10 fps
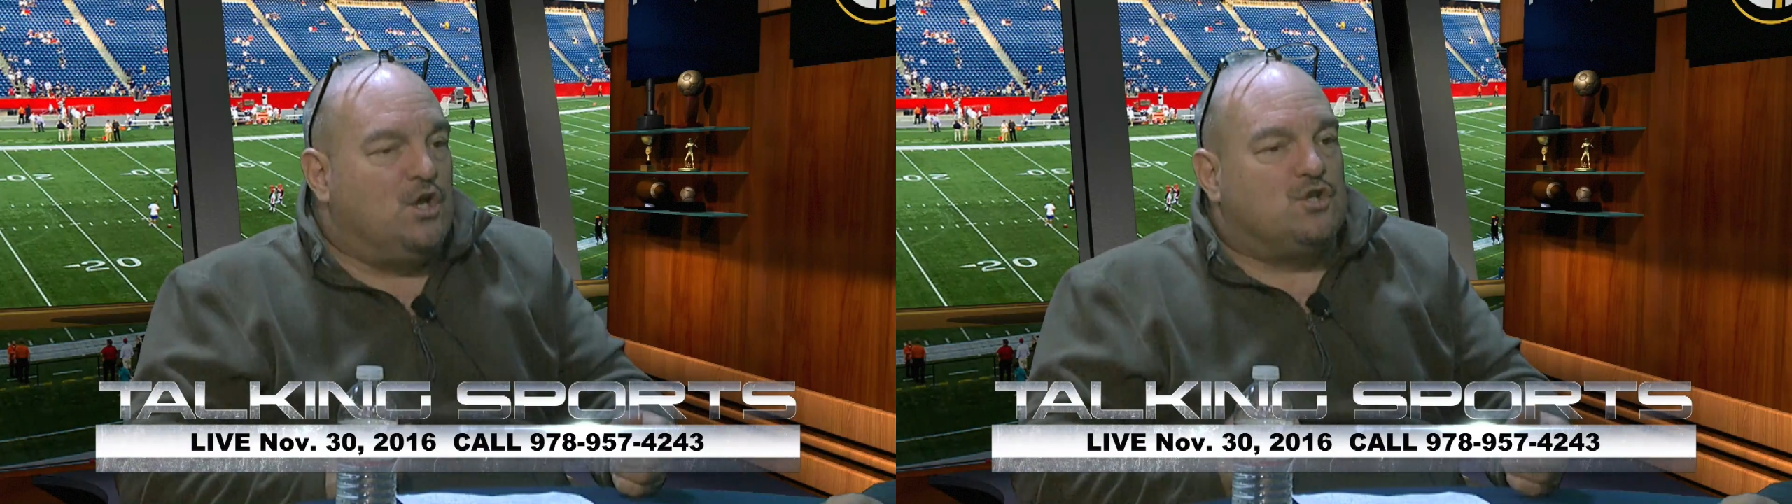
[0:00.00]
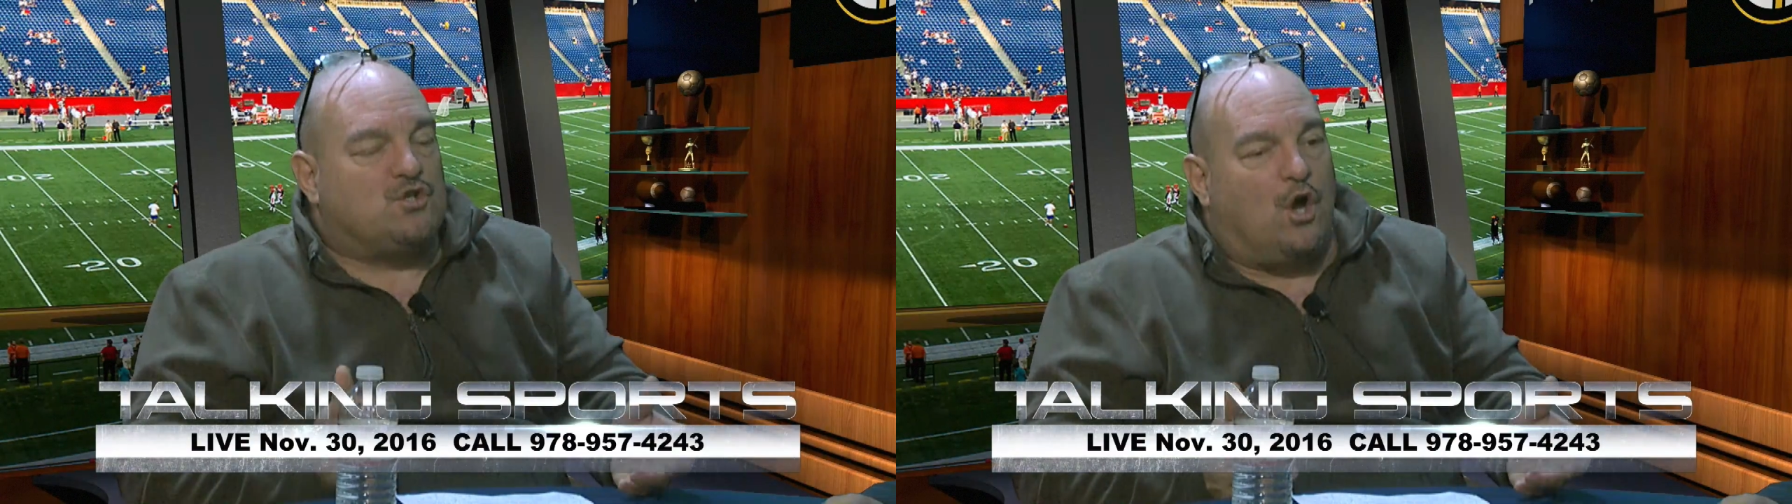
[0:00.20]

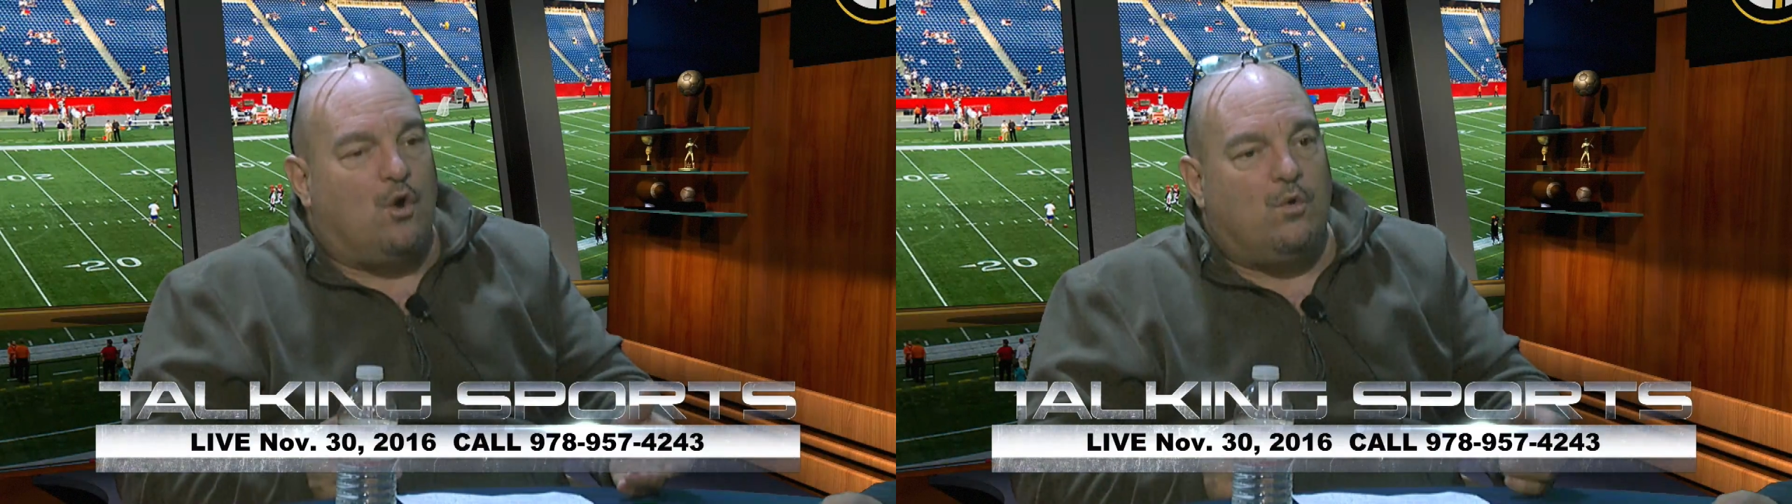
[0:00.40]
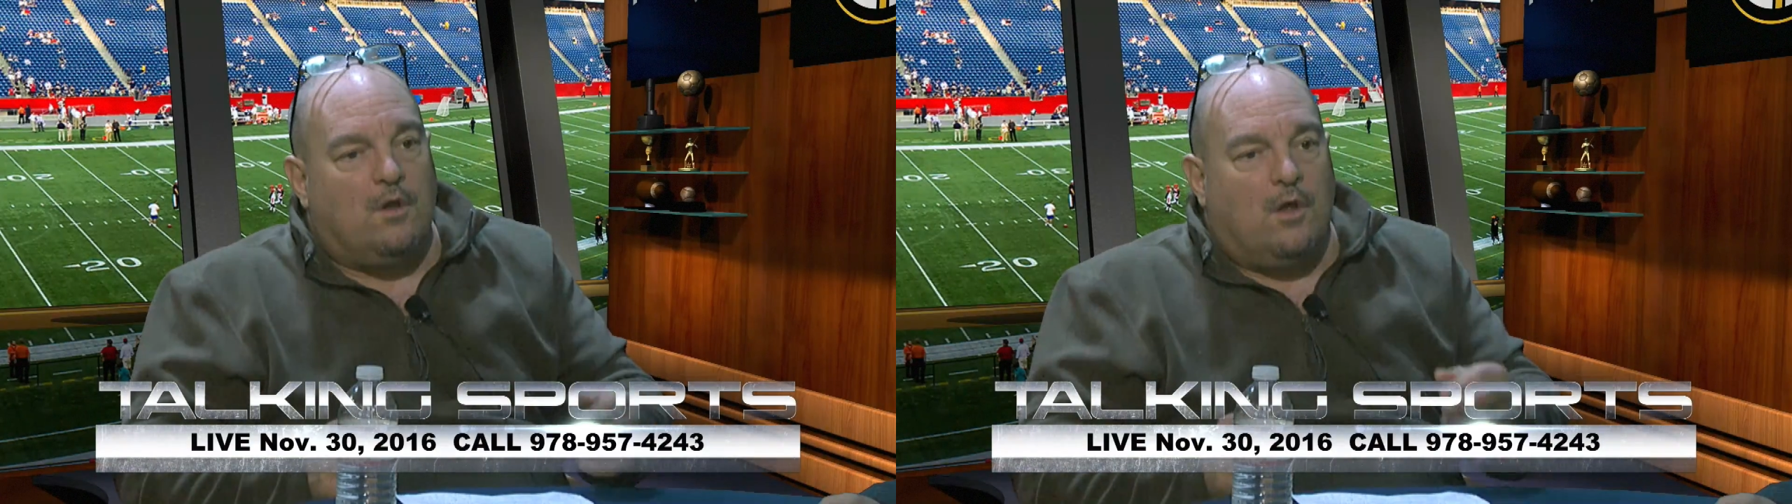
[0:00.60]

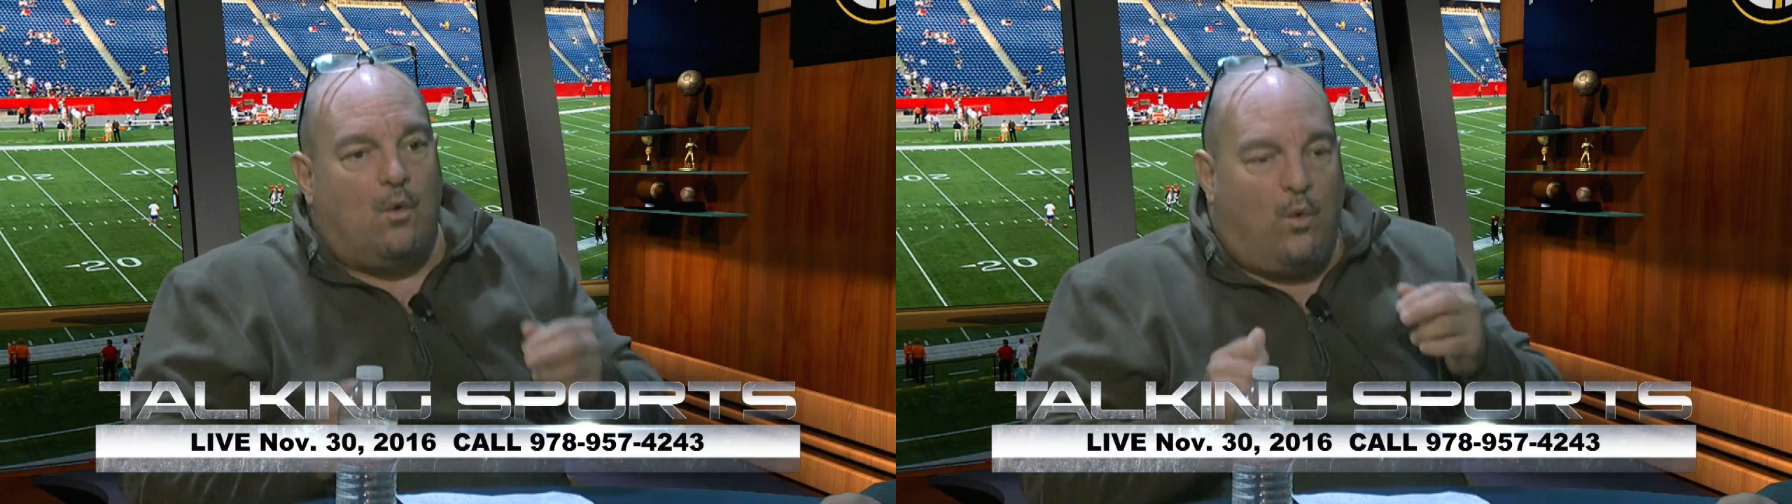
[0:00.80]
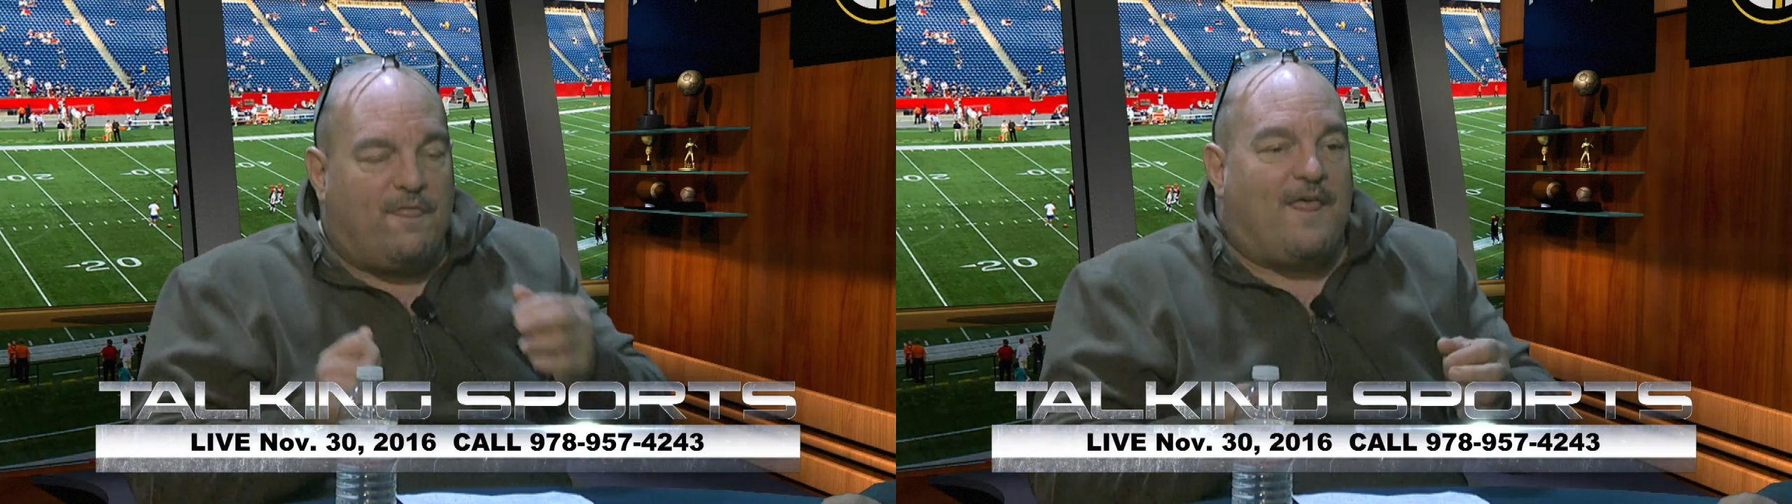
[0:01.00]
So
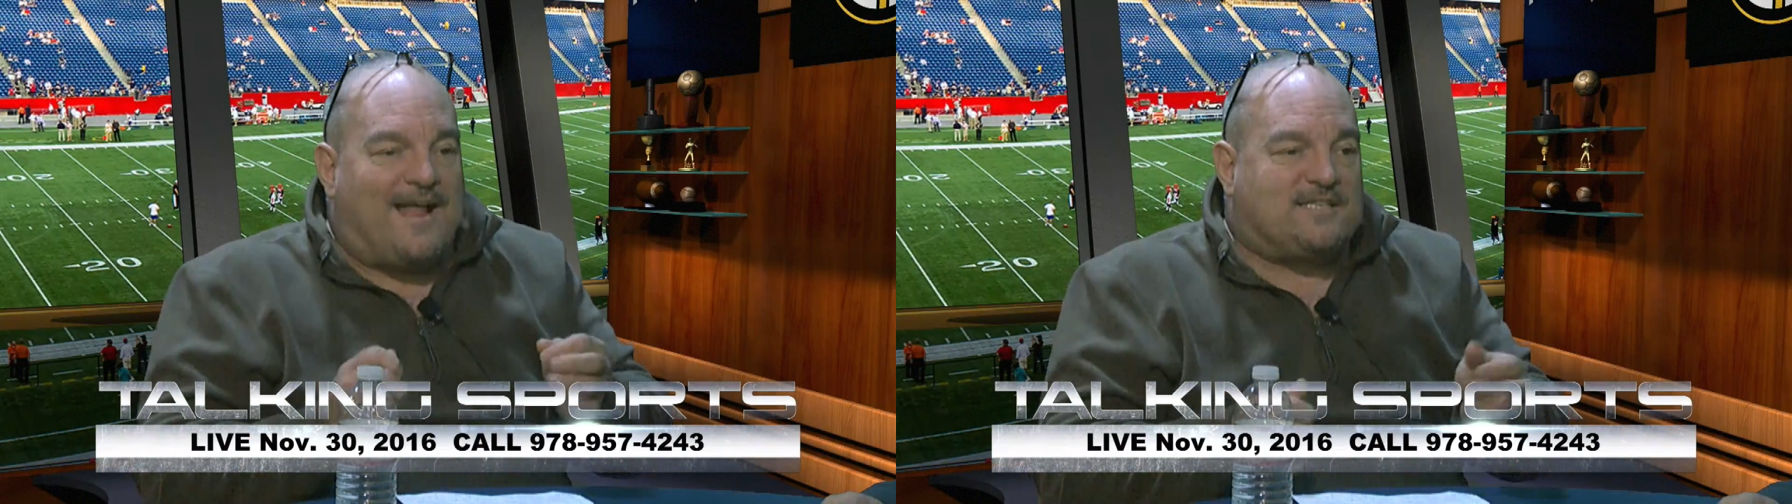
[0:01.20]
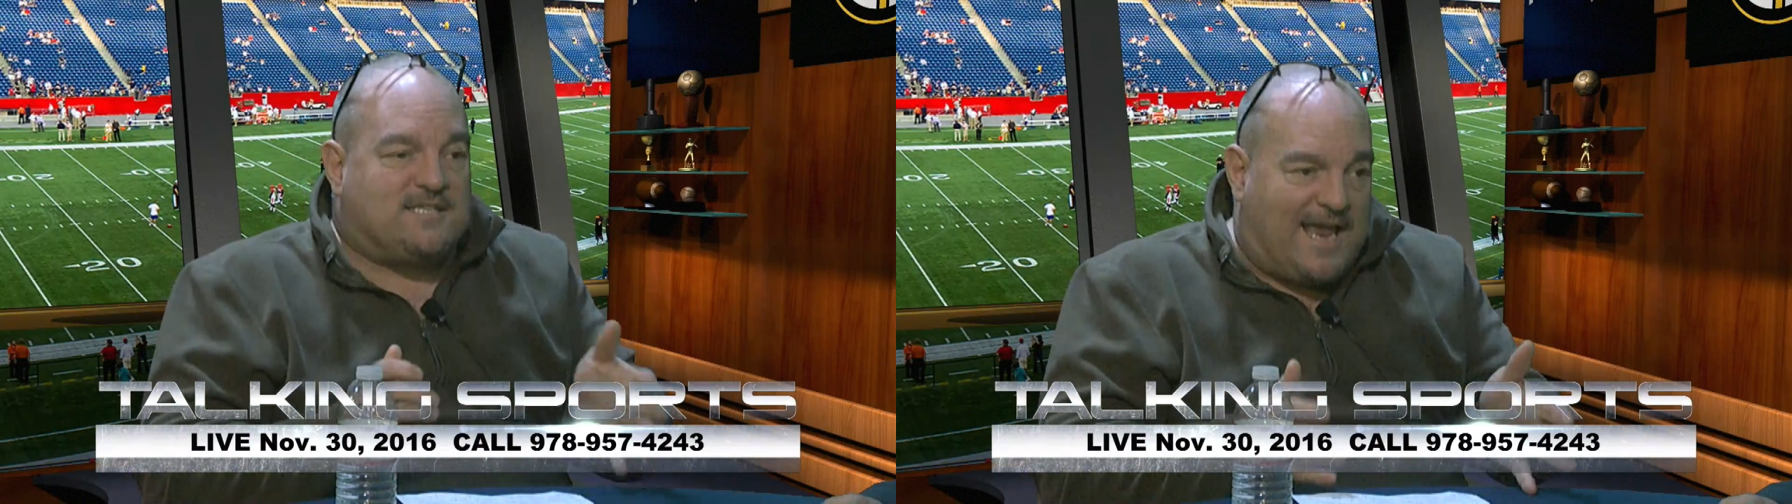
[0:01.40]
with
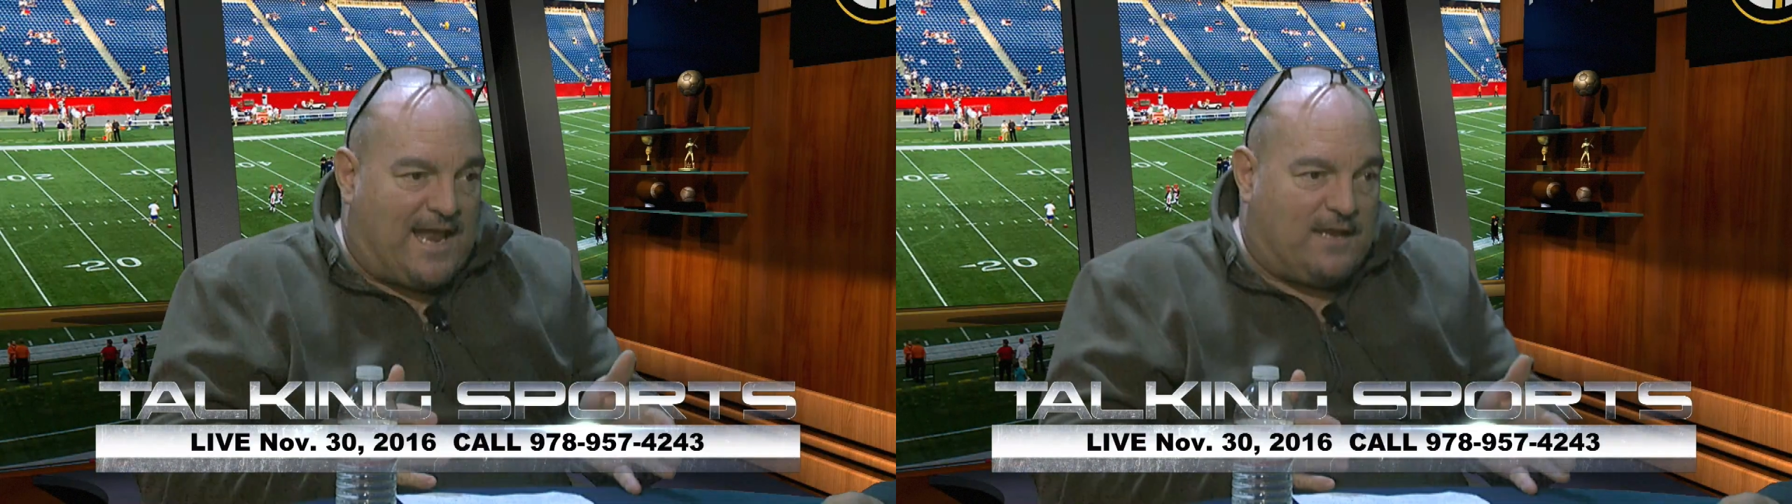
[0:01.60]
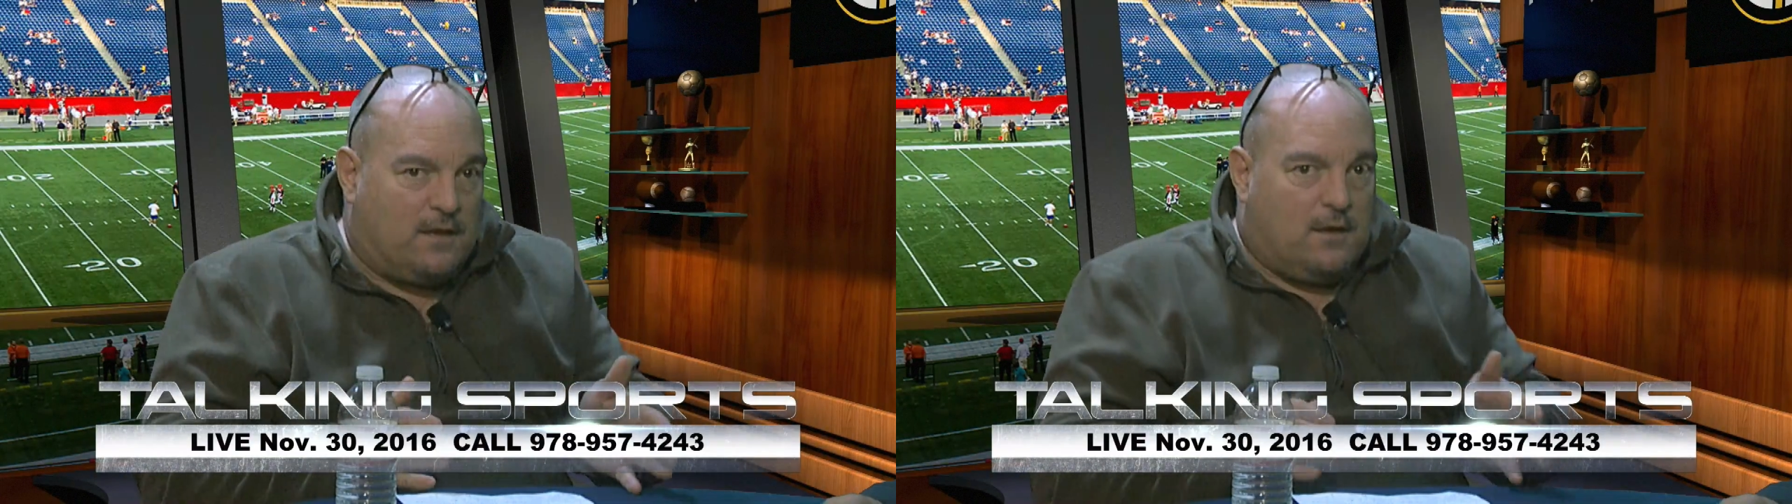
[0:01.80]
that
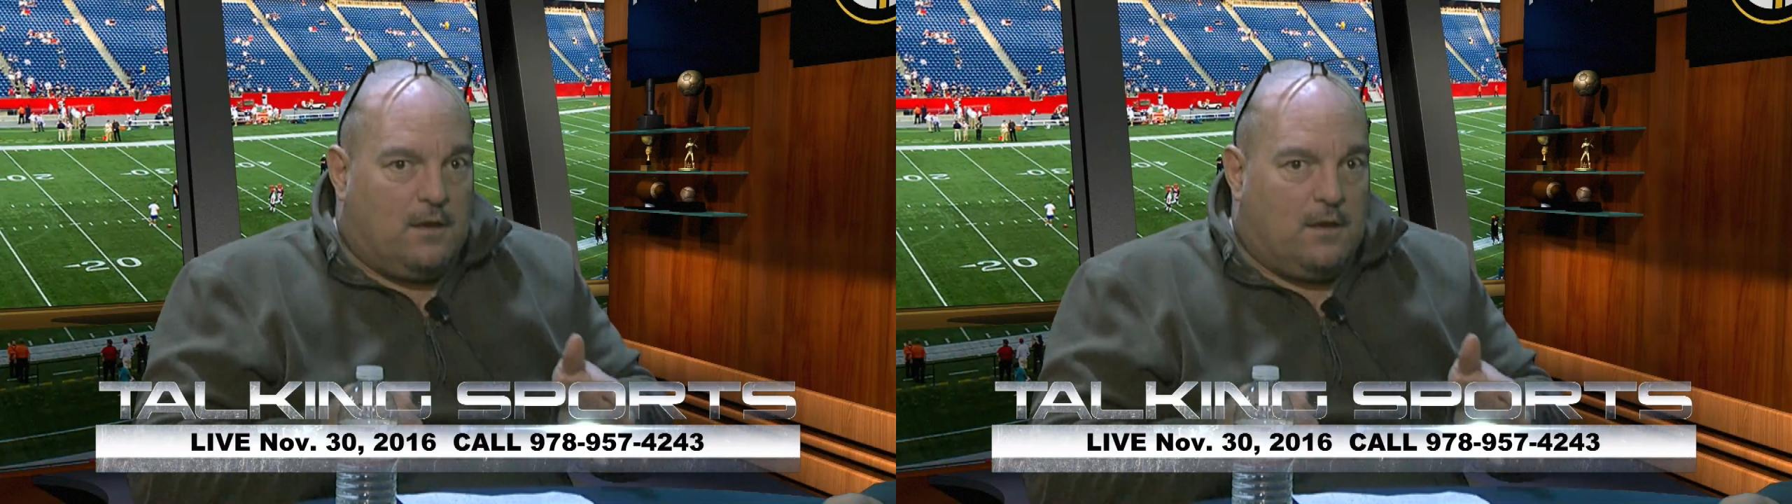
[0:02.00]
said,